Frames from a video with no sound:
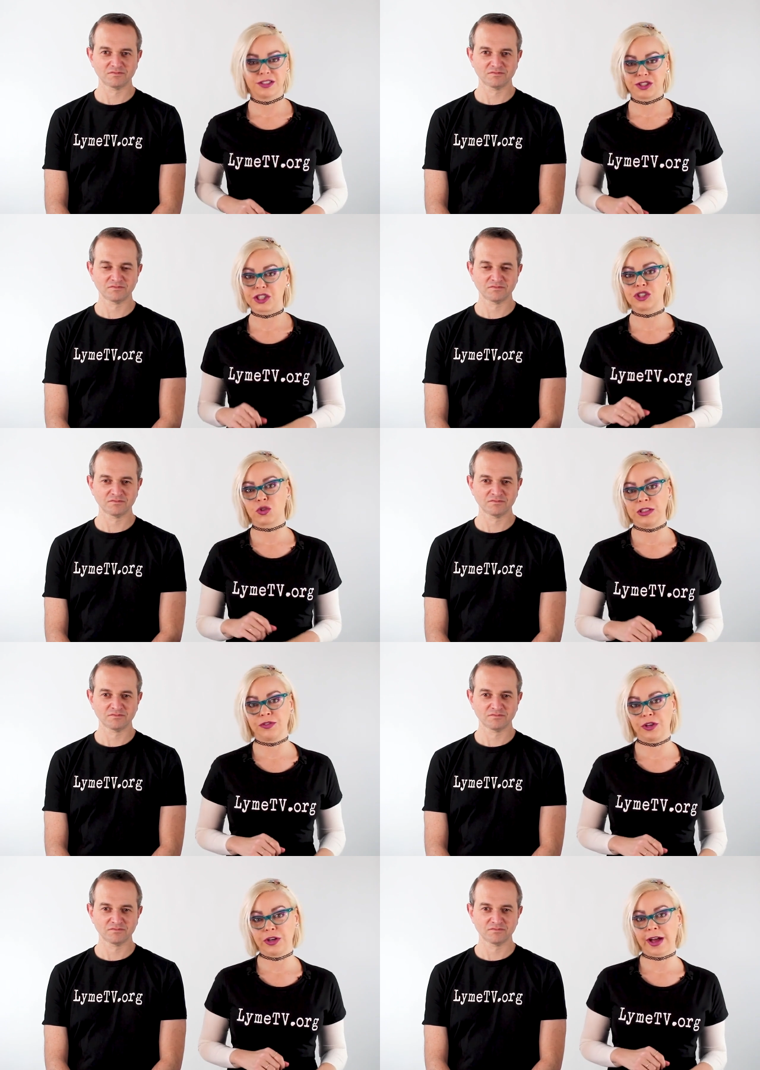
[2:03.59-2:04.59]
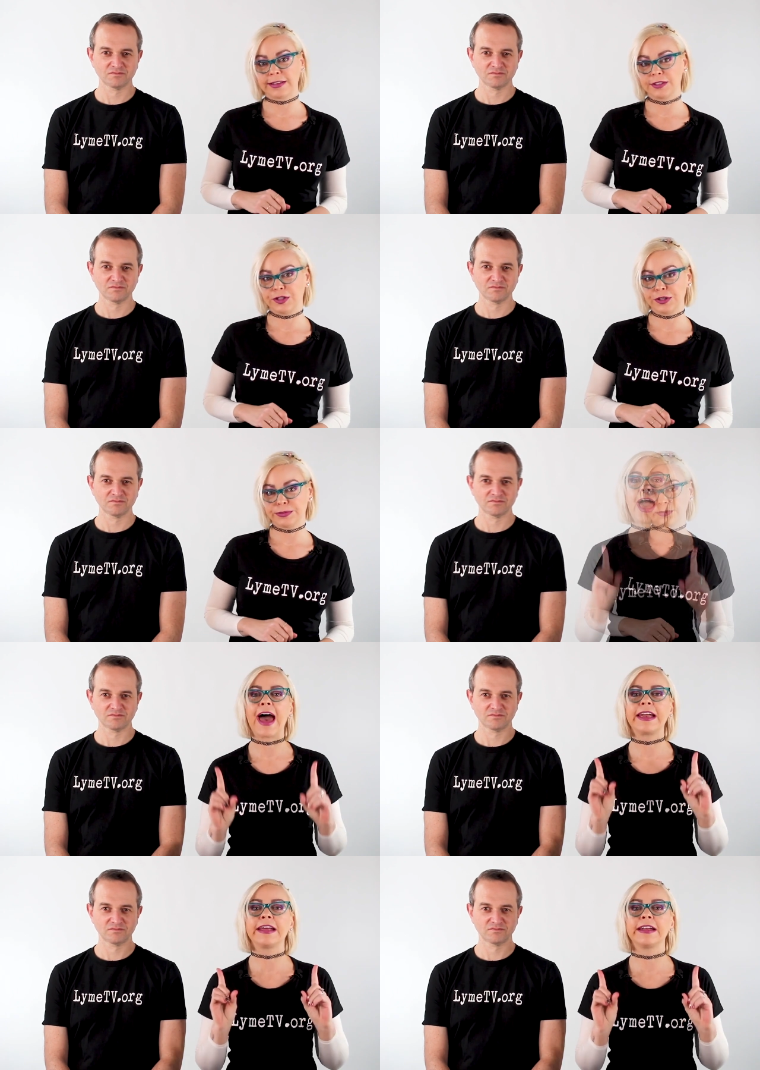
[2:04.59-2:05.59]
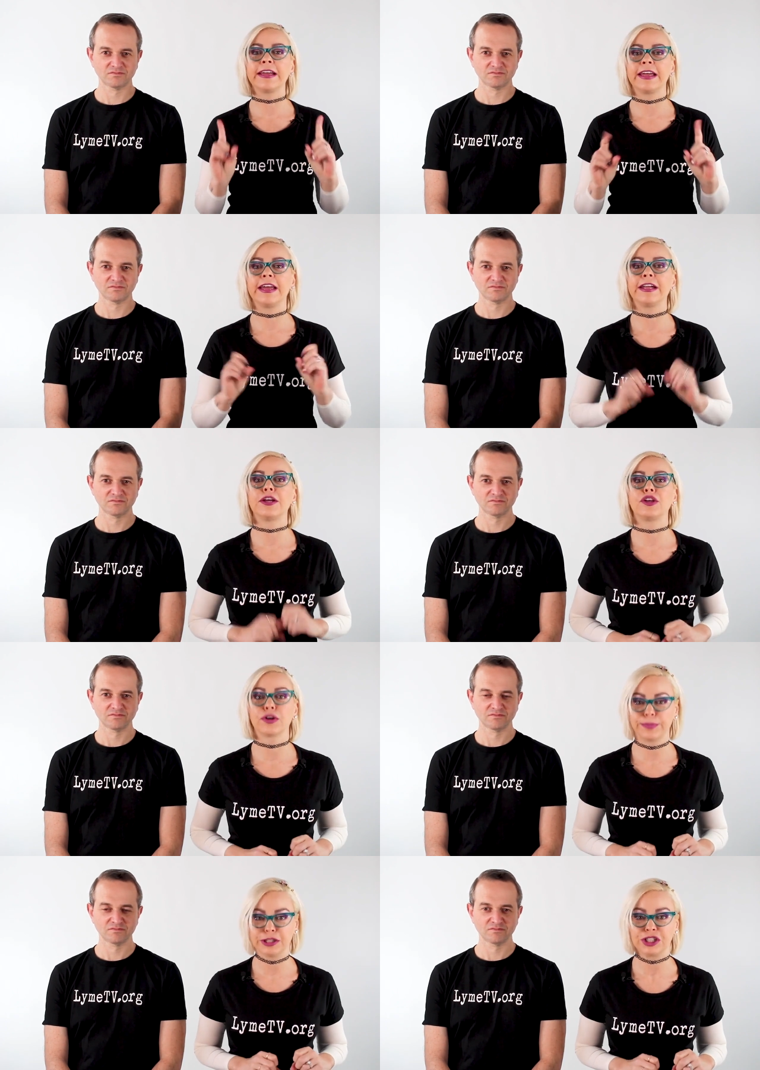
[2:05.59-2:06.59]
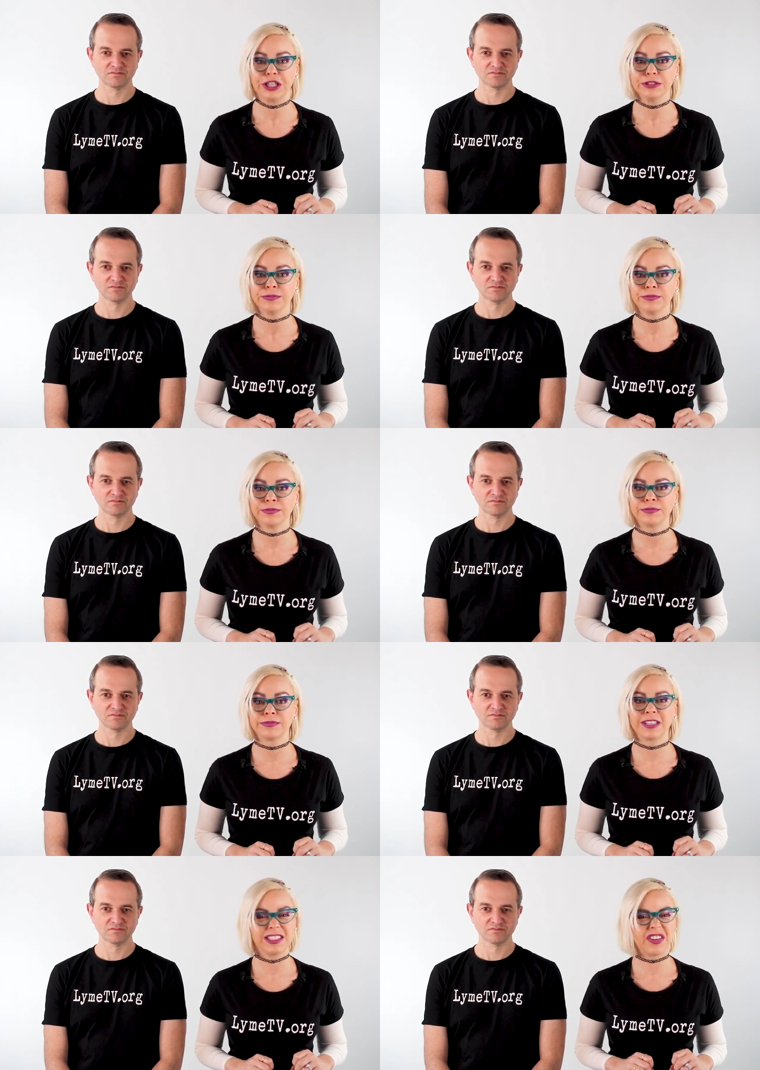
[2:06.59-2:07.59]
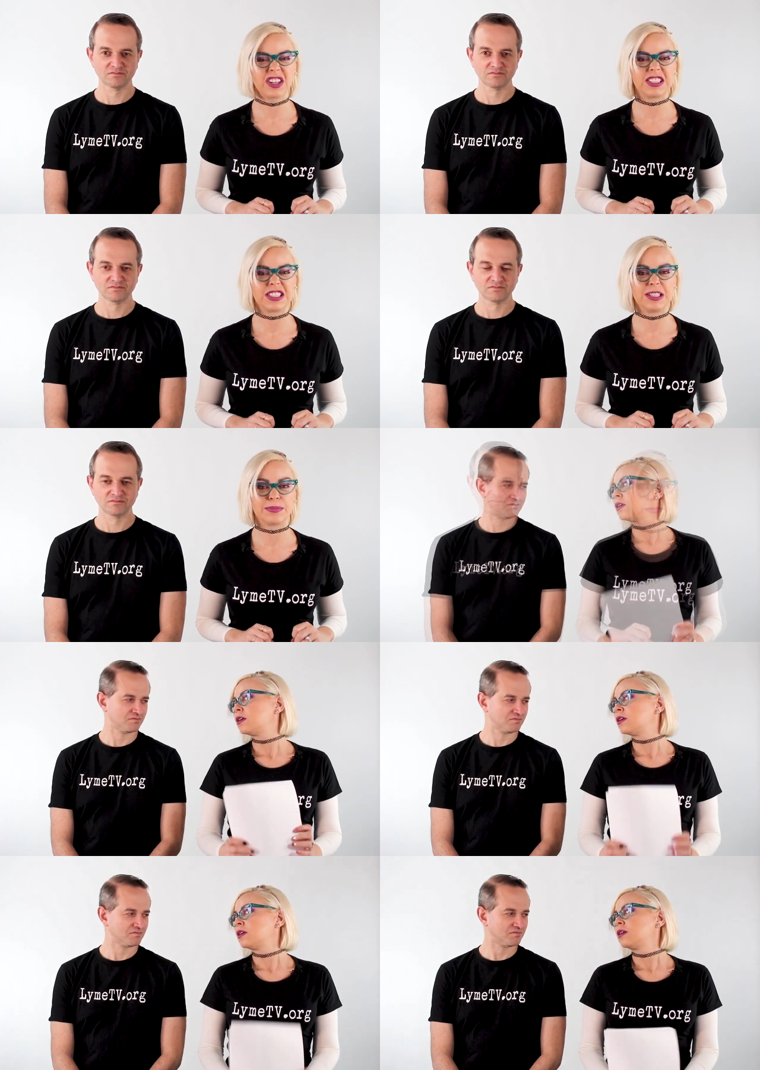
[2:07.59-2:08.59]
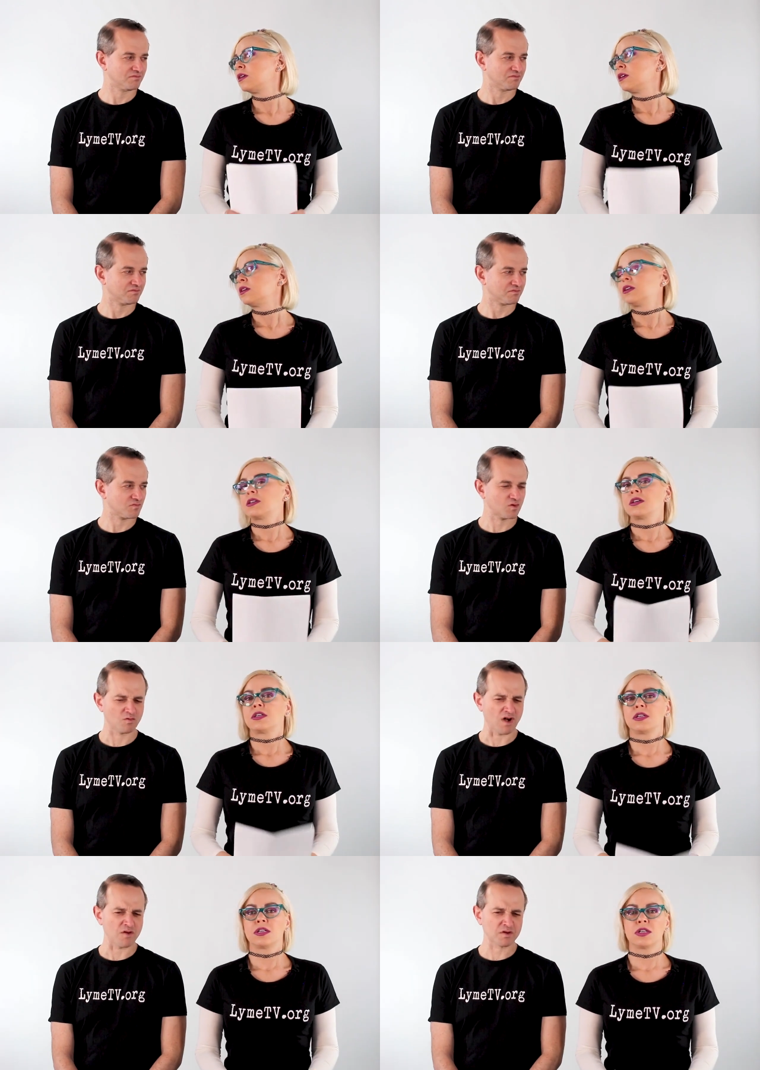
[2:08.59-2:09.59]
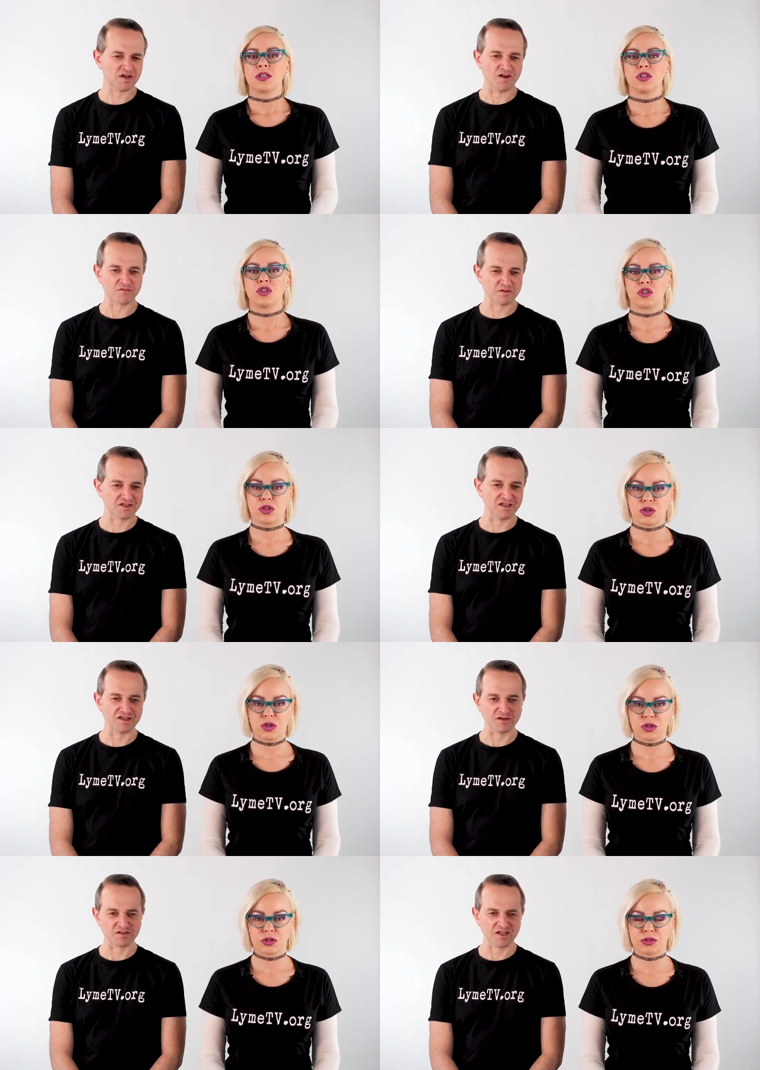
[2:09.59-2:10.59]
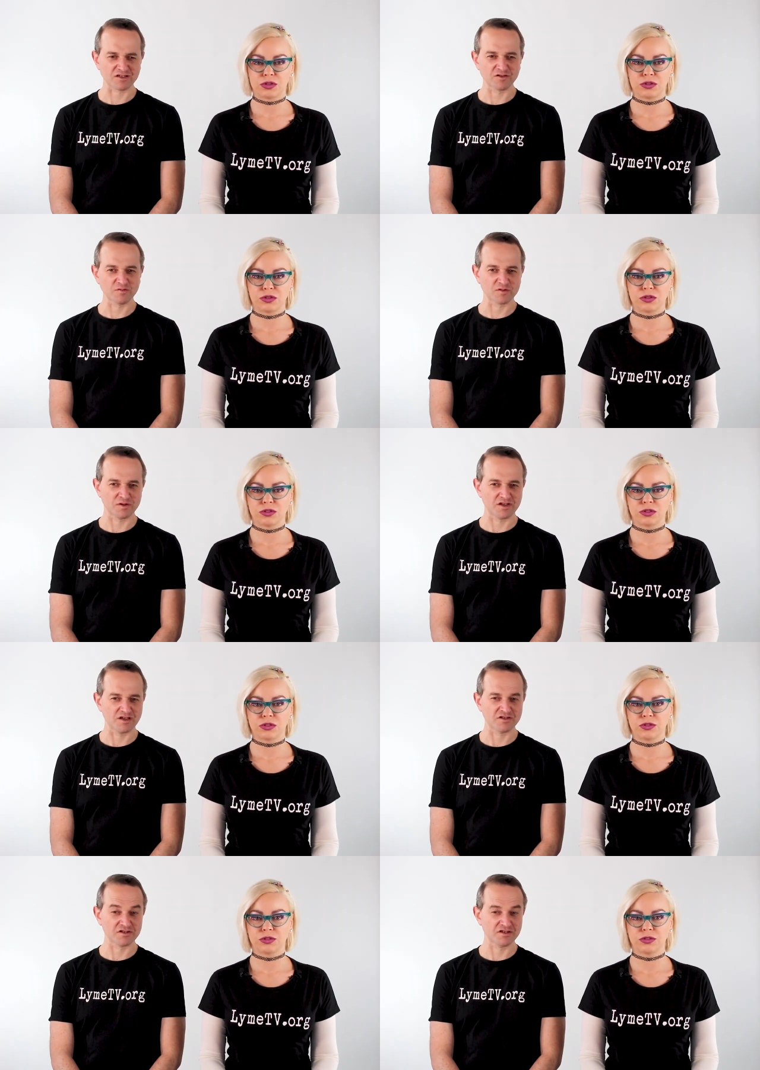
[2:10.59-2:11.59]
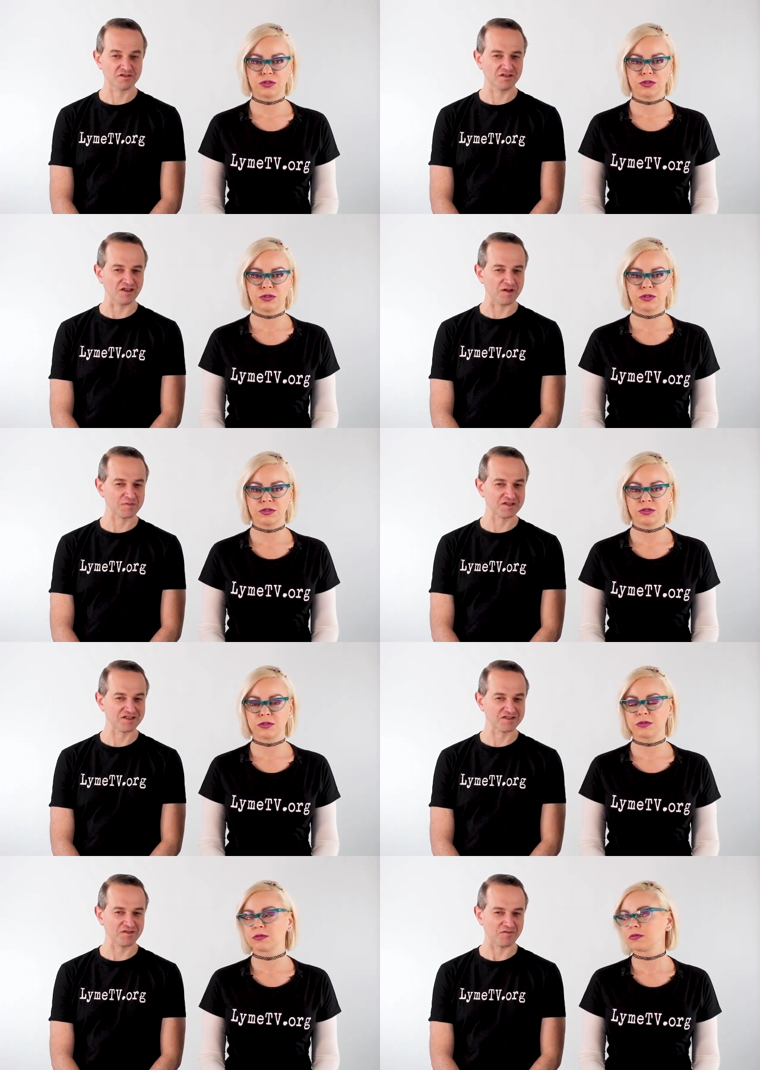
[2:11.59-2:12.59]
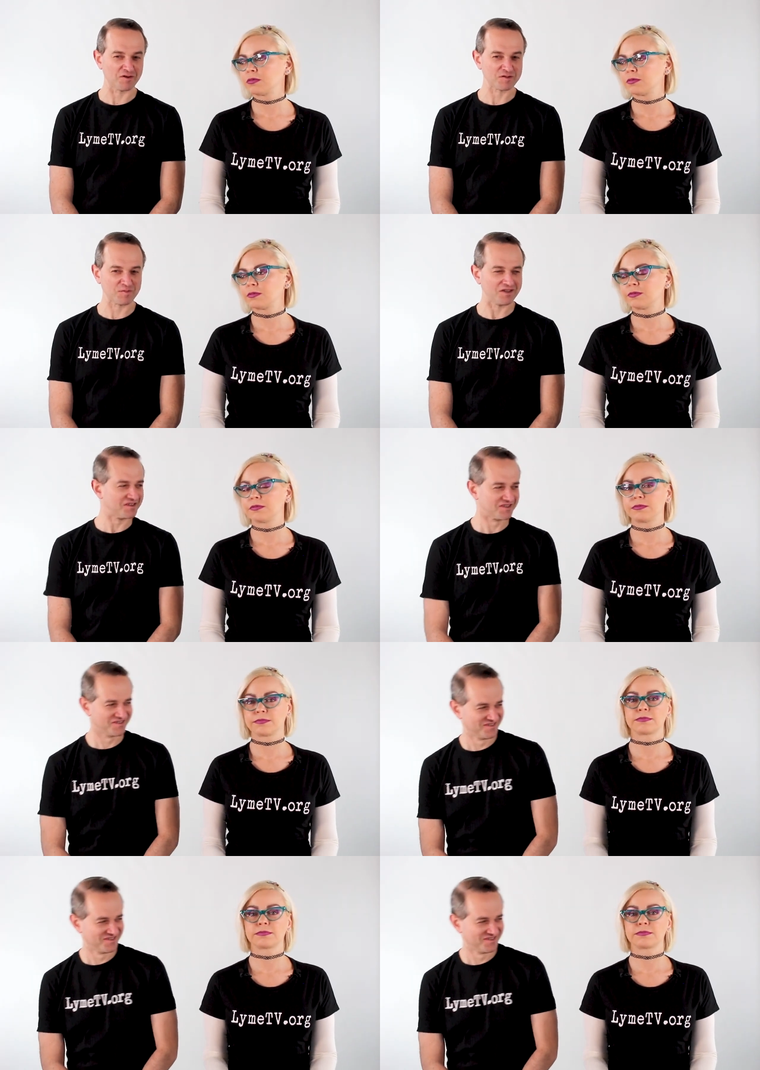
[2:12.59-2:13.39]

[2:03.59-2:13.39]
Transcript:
Speaker 1: it's a good choice for you guys to do. Add it in your budget, it's very cheap.
Speaker 2: Why would governments lay down tick tubes when they engineered the Lyme disease in the first place?